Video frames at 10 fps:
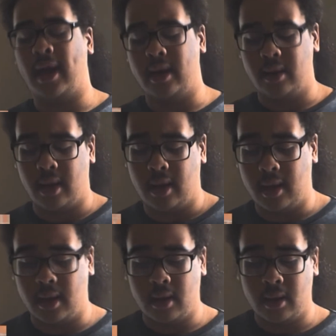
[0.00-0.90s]
And
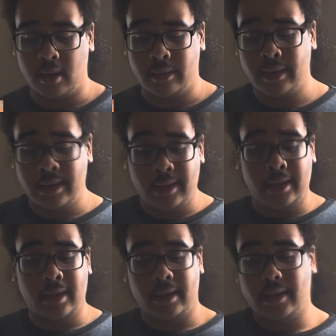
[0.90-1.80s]
I'm
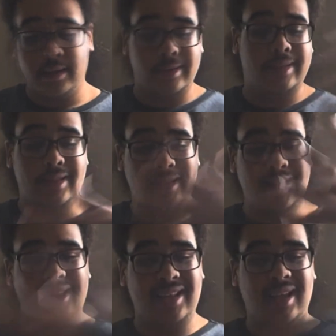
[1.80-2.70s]

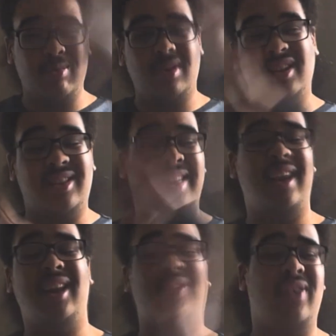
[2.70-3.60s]
not going to
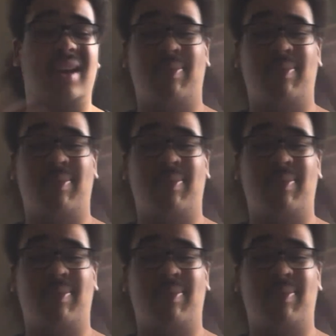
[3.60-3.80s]
say anything